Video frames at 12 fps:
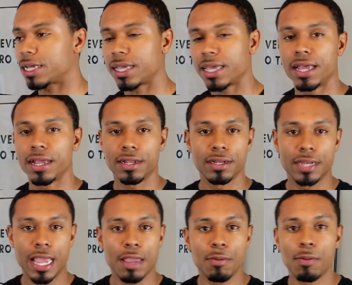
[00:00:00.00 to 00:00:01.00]
I can't
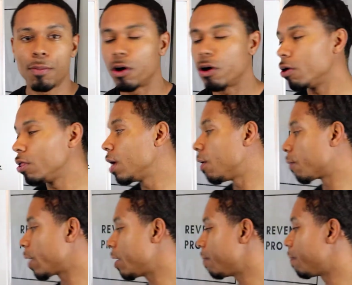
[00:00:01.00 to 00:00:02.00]
name them all,
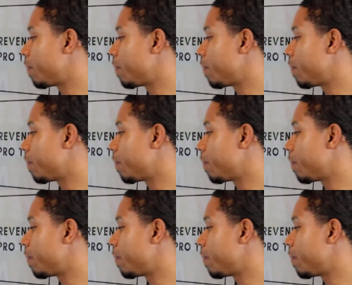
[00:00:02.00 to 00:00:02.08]
right?